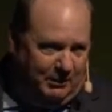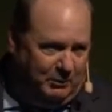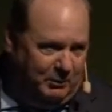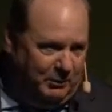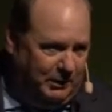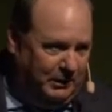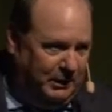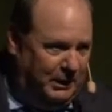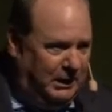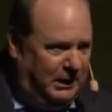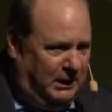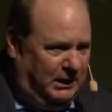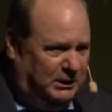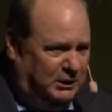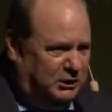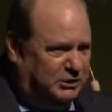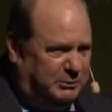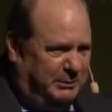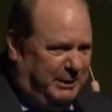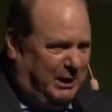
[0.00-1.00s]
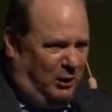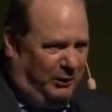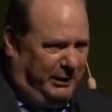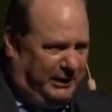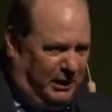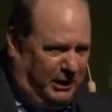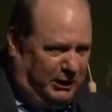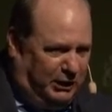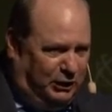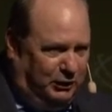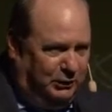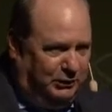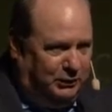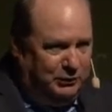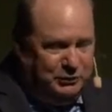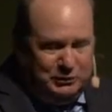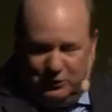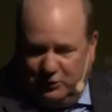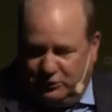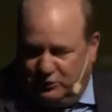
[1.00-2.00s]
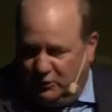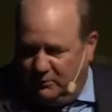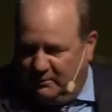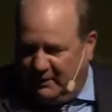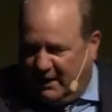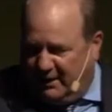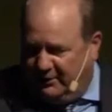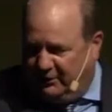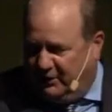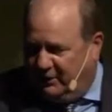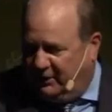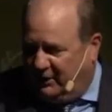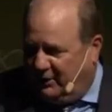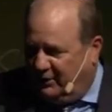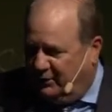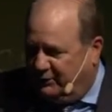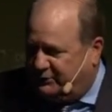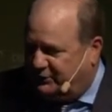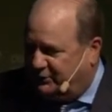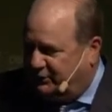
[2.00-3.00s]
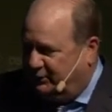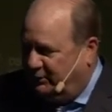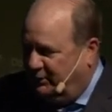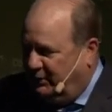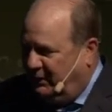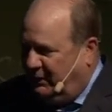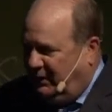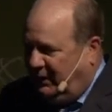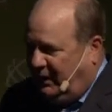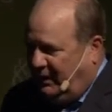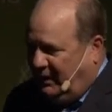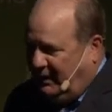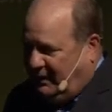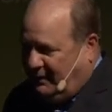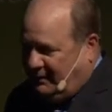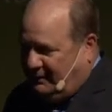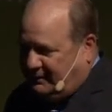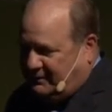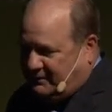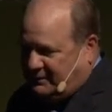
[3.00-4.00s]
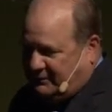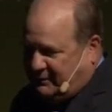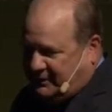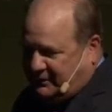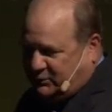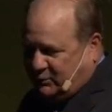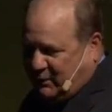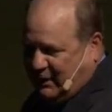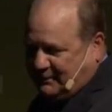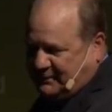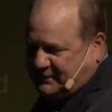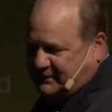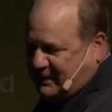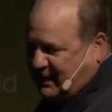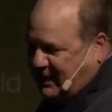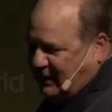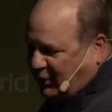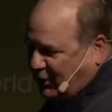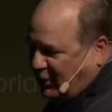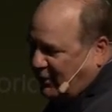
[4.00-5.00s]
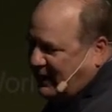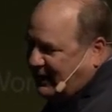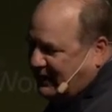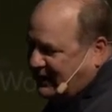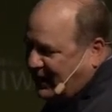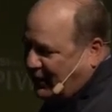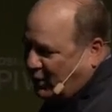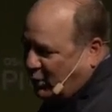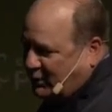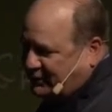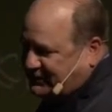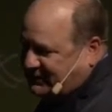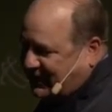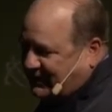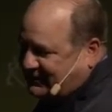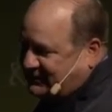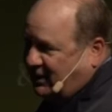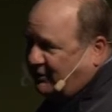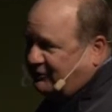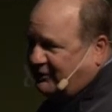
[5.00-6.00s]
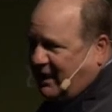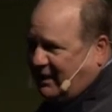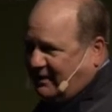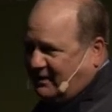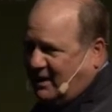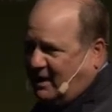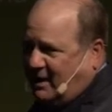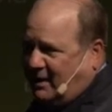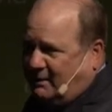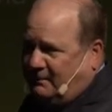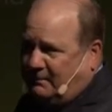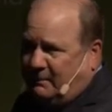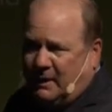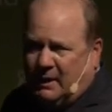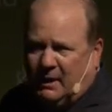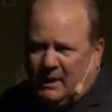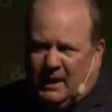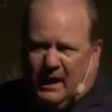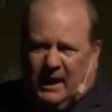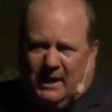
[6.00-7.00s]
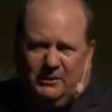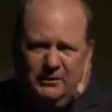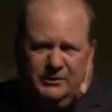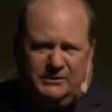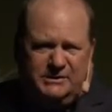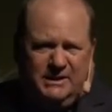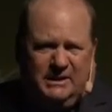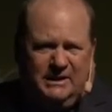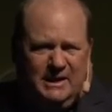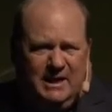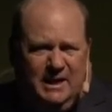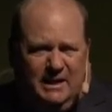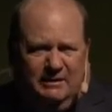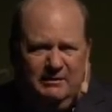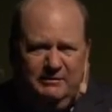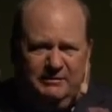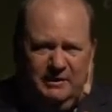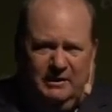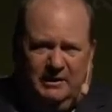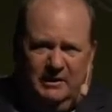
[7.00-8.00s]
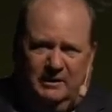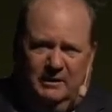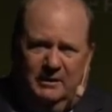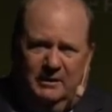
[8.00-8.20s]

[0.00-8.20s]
It used to be only on YouTube. Now you can go to this website, learning.osisoft.com, and you'll see kind of the